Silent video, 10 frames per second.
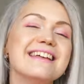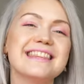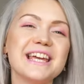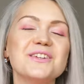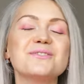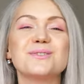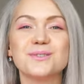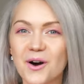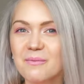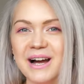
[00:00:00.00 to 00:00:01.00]
Thank you
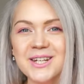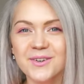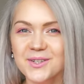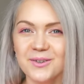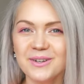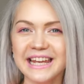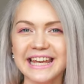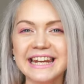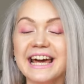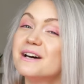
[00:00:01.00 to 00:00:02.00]
so much for tuning
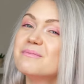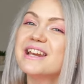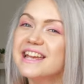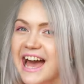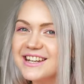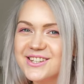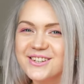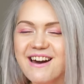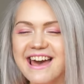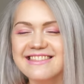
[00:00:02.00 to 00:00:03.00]
in, and I'm gonna catch
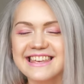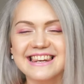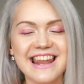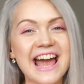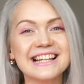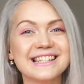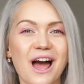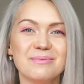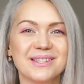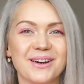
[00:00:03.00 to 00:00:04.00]
you at the next
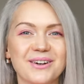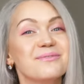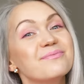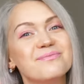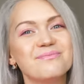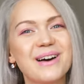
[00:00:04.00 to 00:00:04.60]
episode.